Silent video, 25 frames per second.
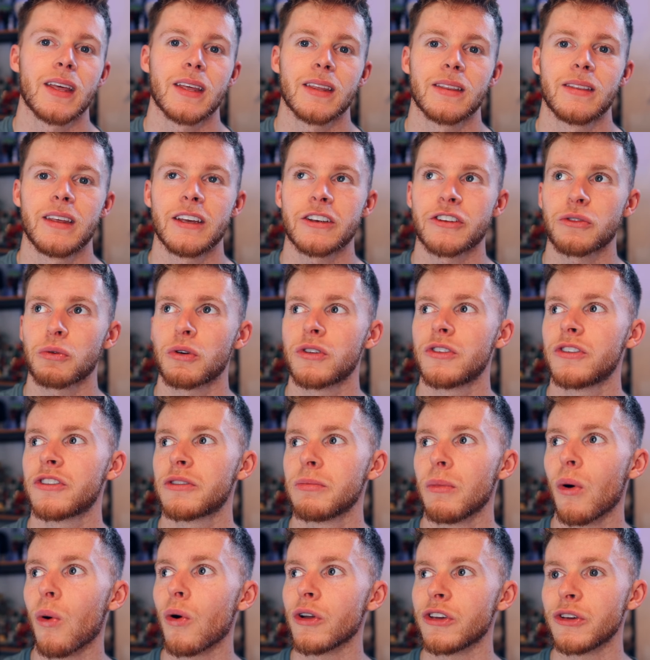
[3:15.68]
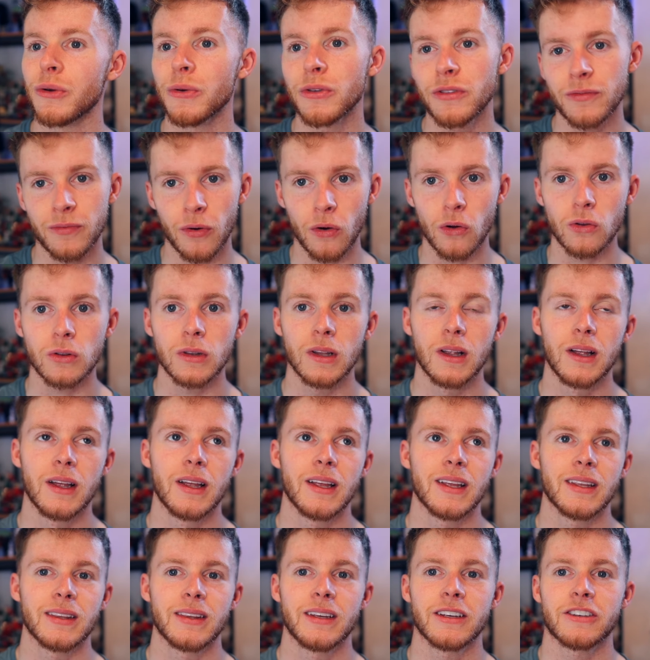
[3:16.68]
this one's more youthful.
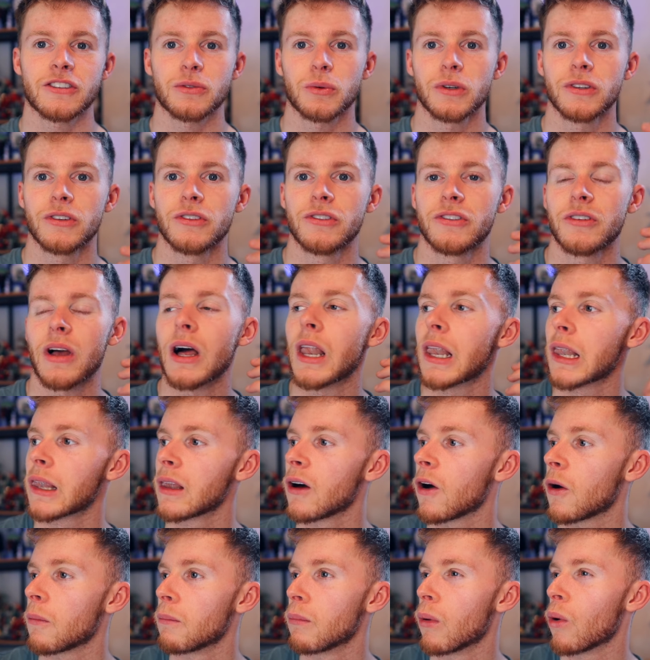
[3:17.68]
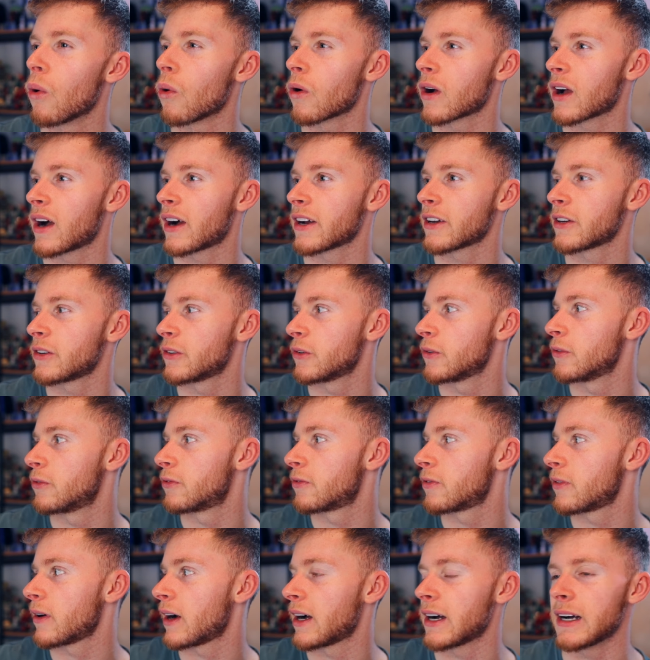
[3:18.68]
This one's a lot more kind
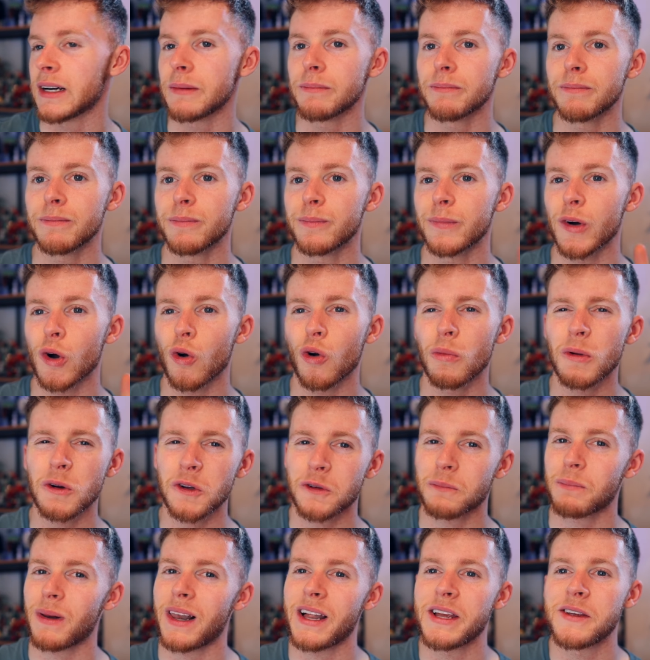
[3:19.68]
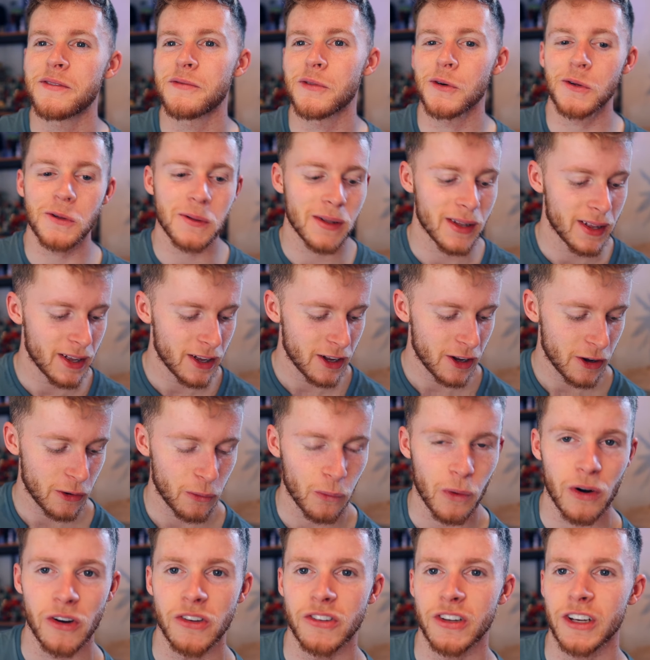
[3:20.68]
of almost playful,
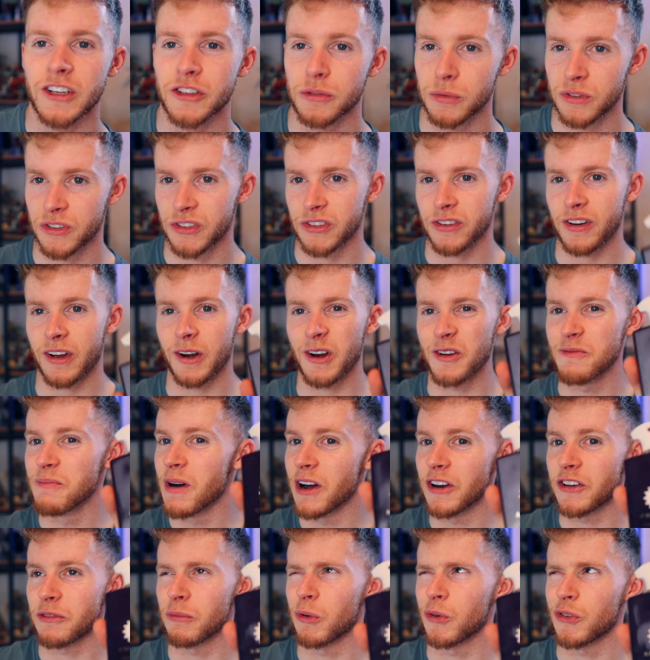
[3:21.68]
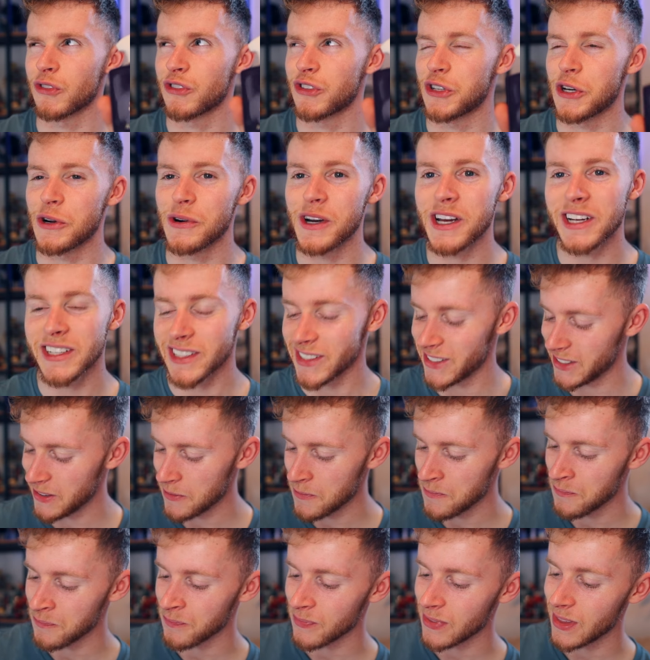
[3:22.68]
whereas this one's kind of much more serious.
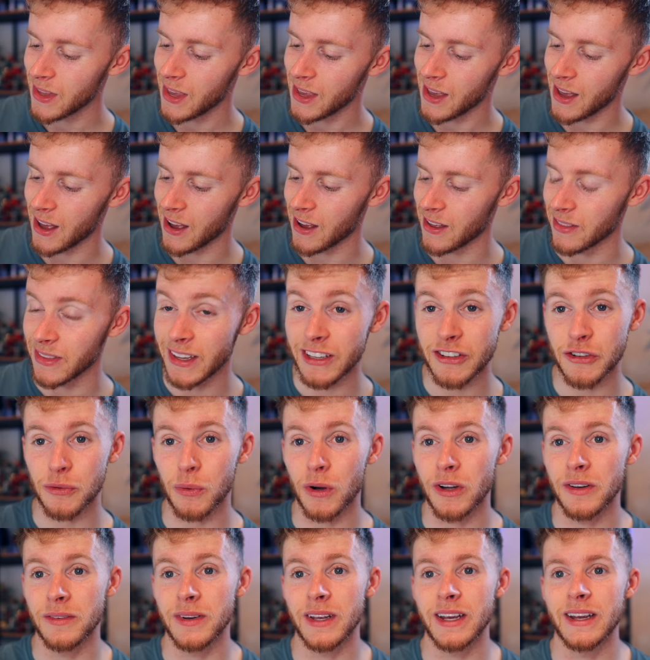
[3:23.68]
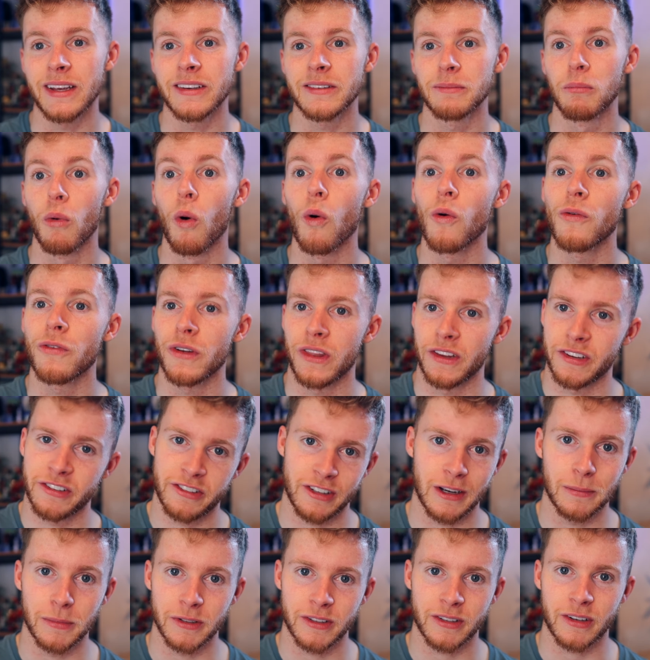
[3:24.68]
This one is more for the
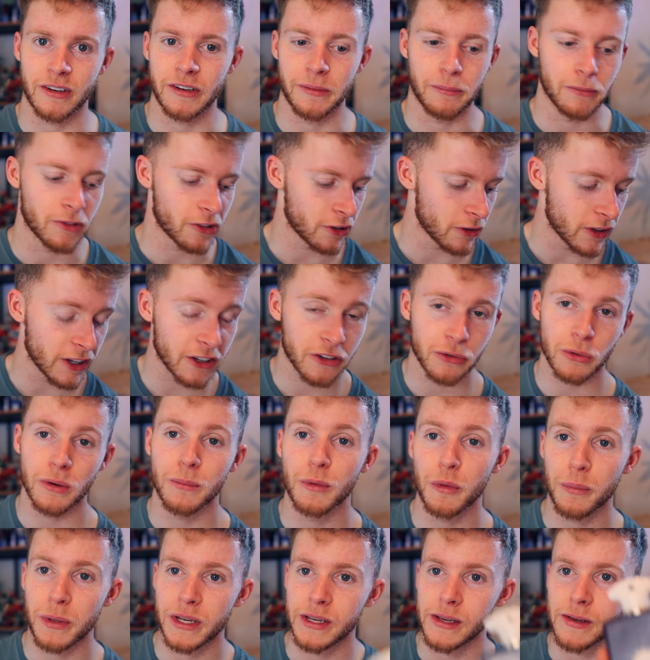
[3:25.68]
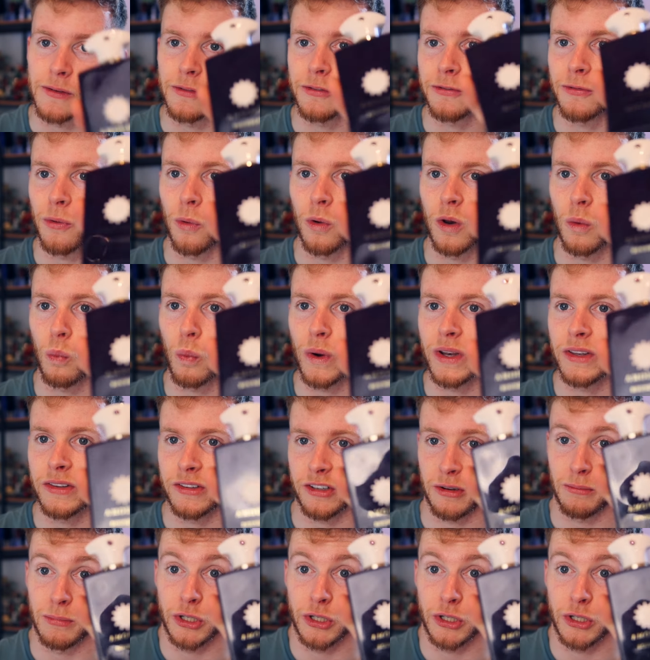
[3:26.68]
summertime. So this one would be fall and winter